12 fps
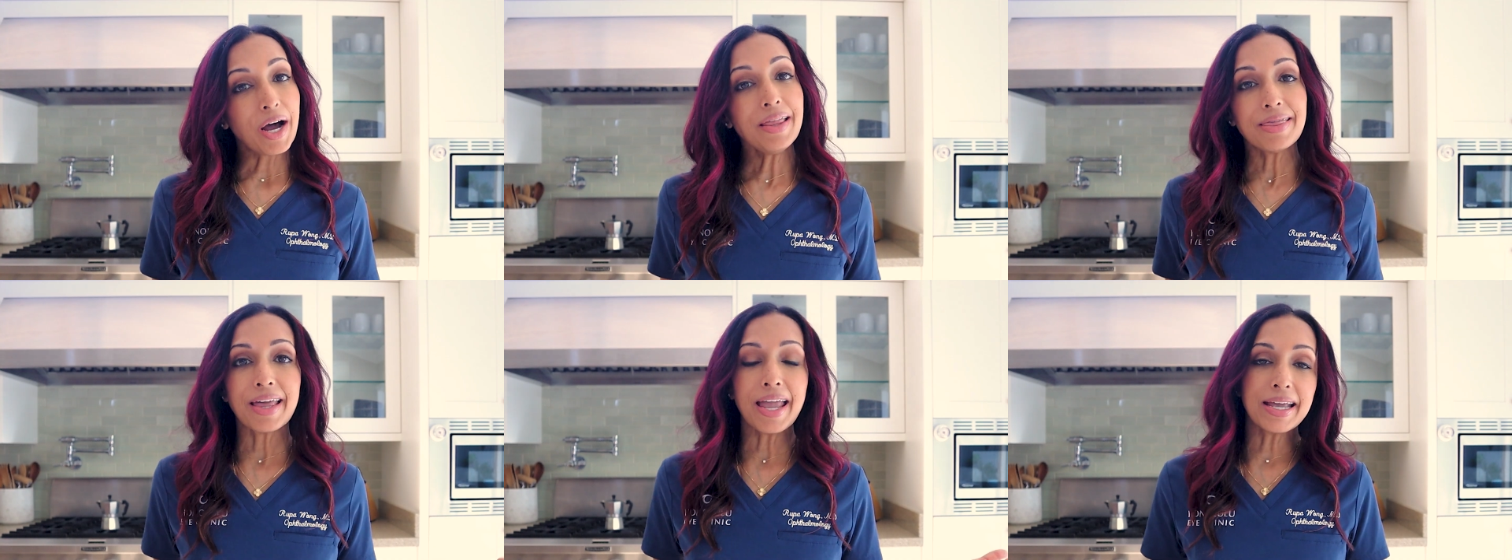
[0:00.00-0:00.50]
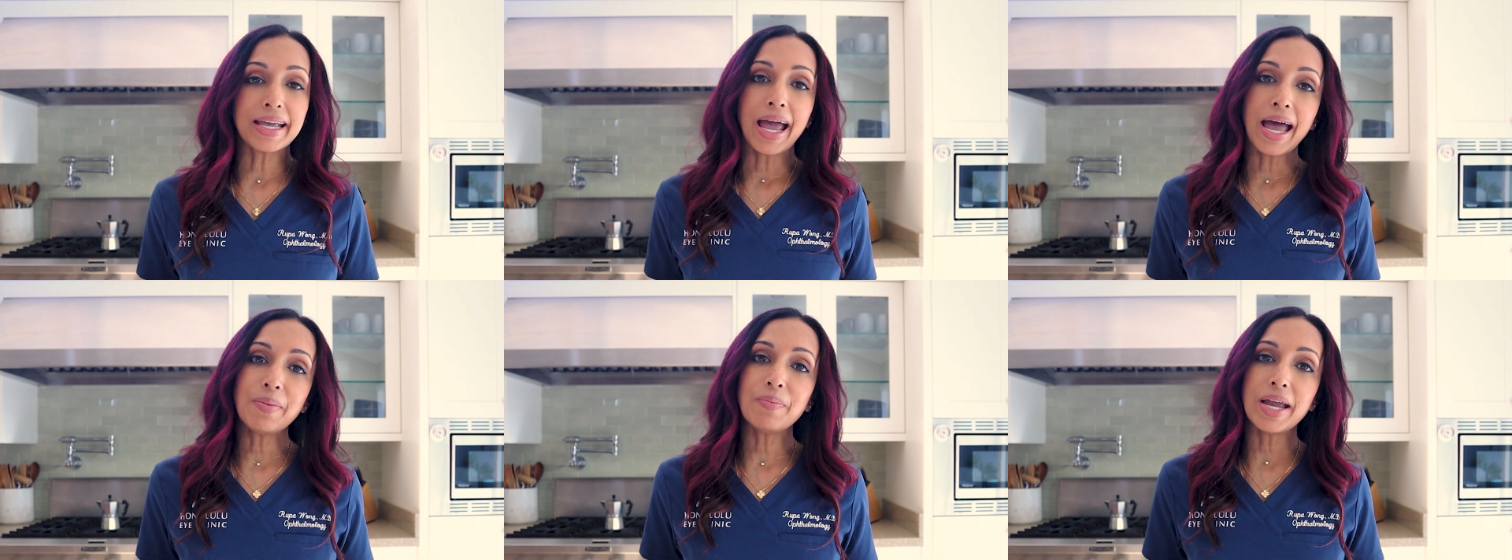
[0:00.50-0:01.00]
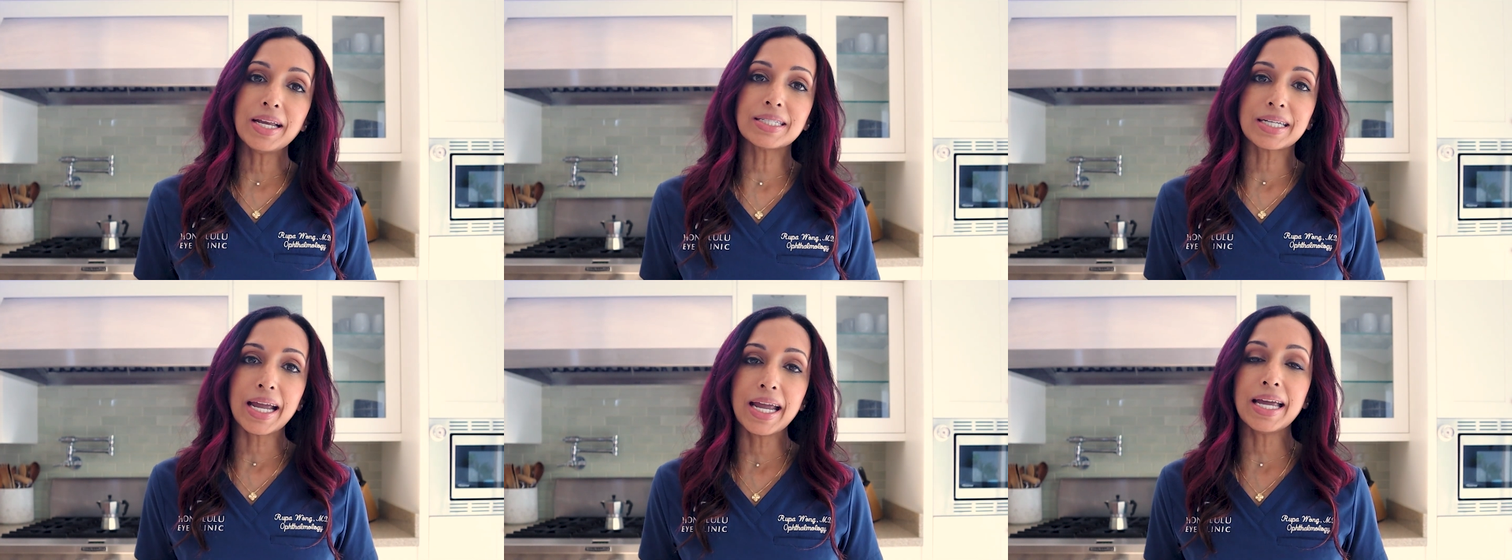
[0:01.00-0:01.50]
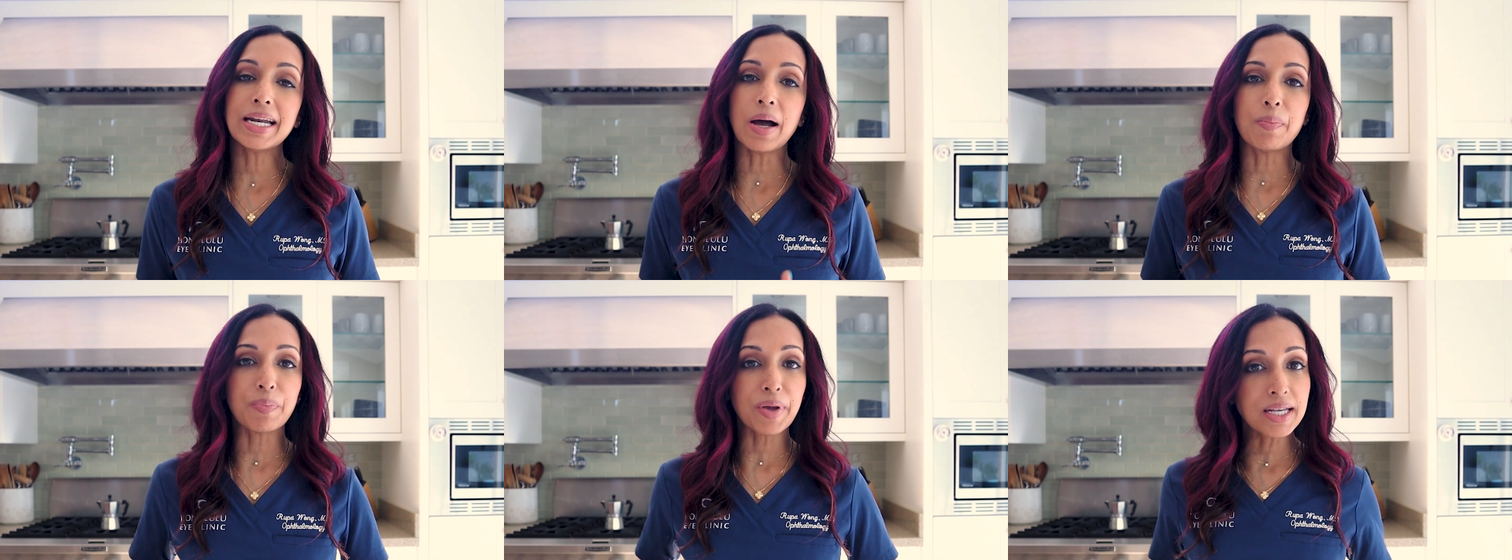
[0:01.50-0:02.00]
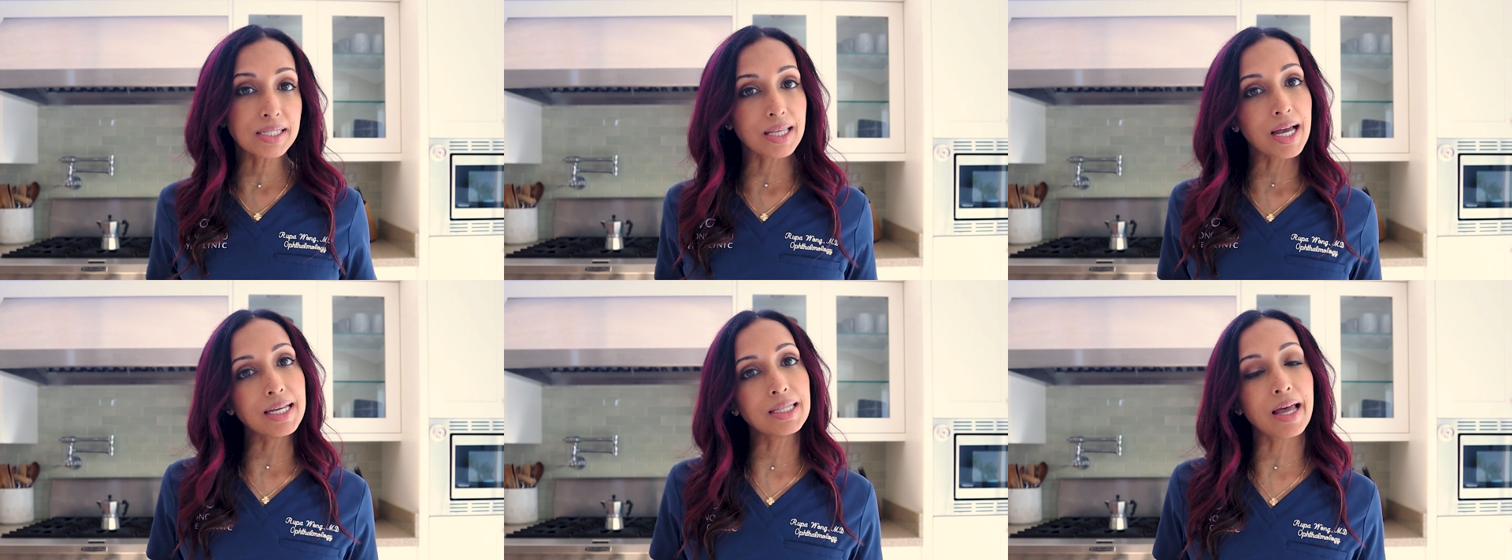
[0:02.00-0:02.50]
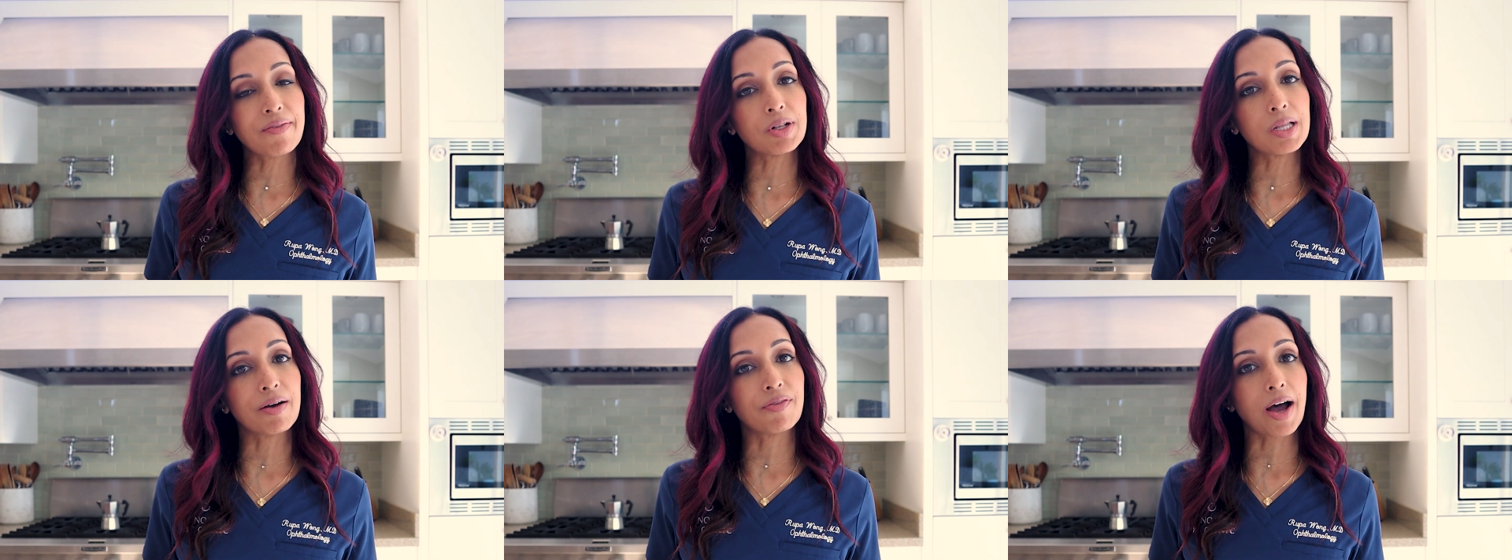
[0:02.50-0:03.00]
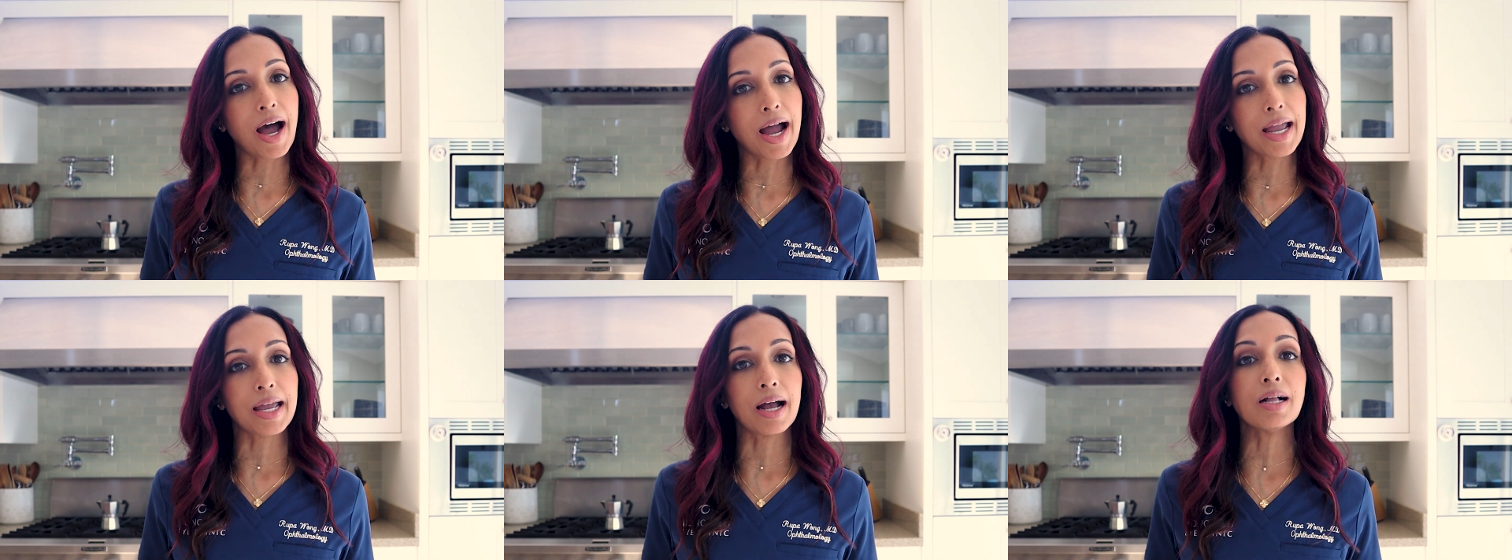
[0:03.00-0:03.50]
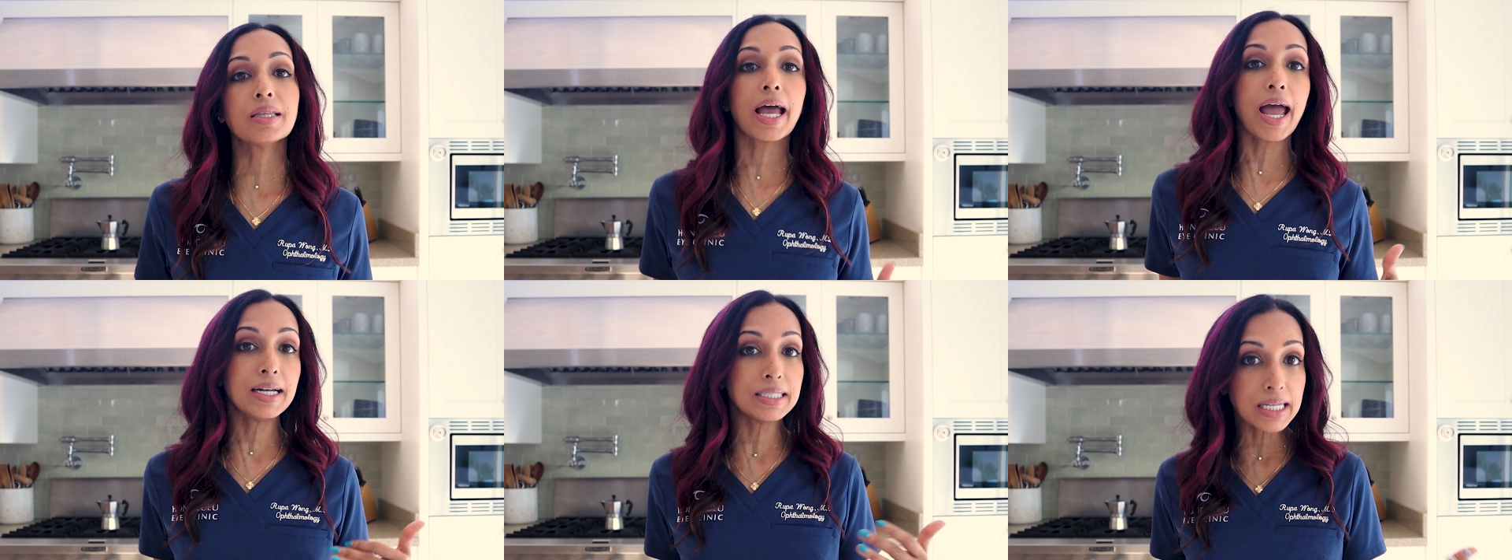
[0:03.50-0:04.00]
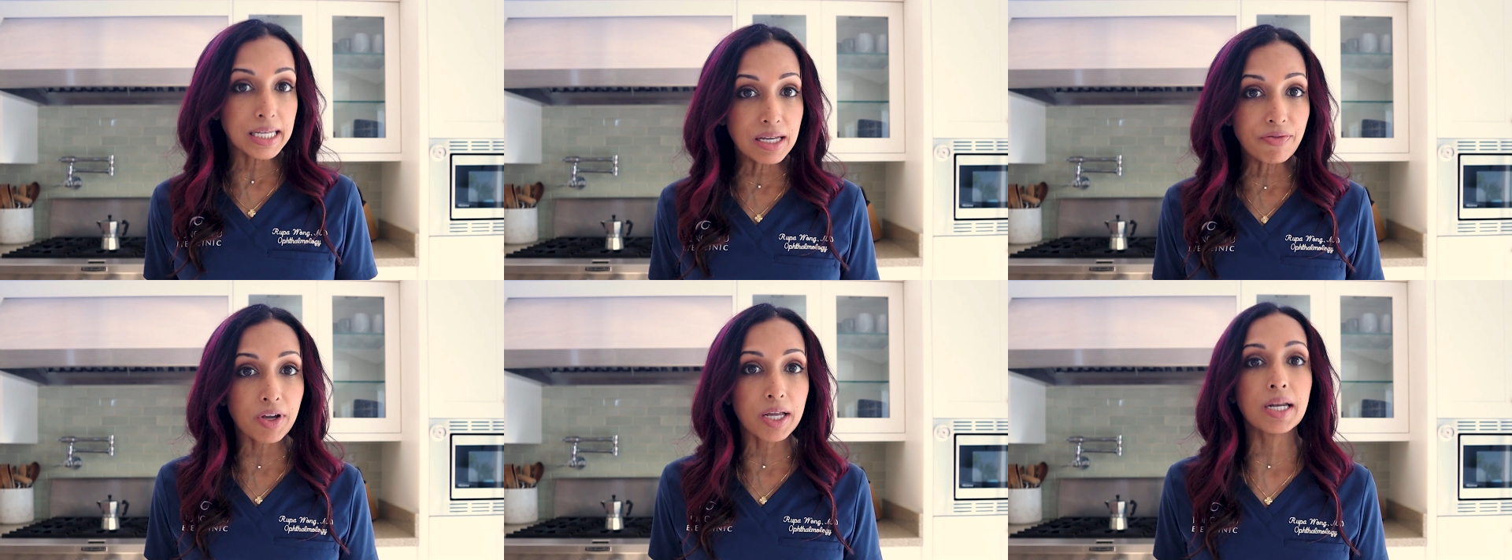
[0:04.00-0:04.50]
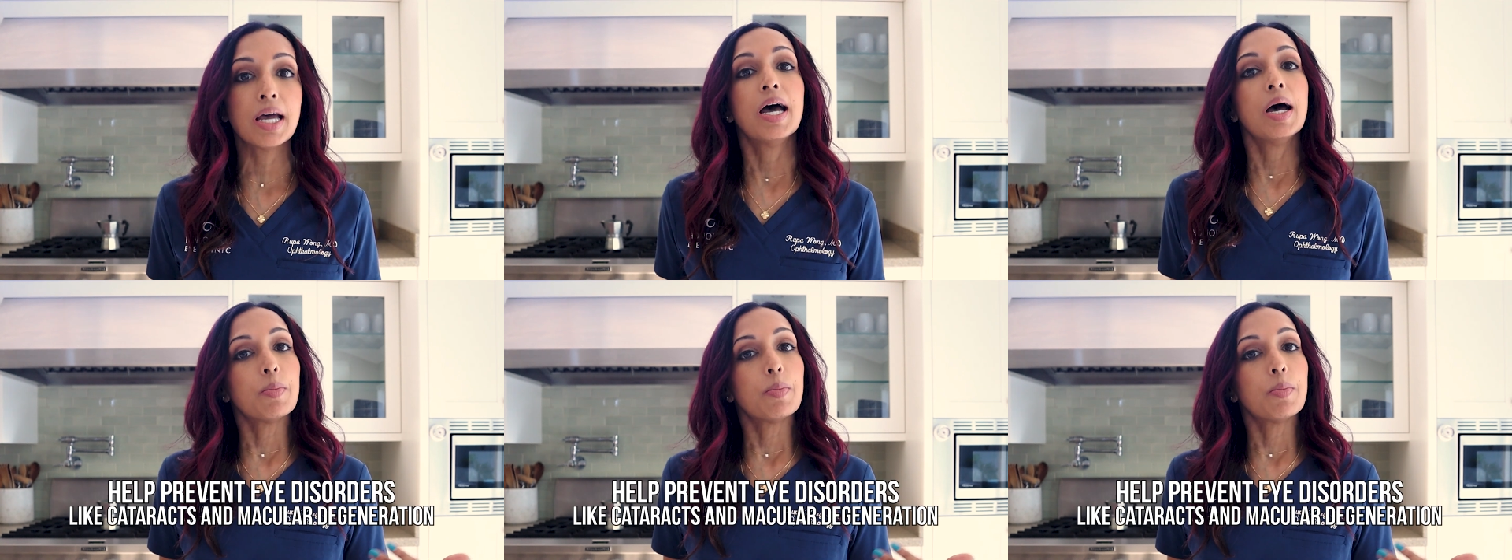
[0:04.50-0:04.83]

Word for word: But they can maintain a baseline level of eye health and even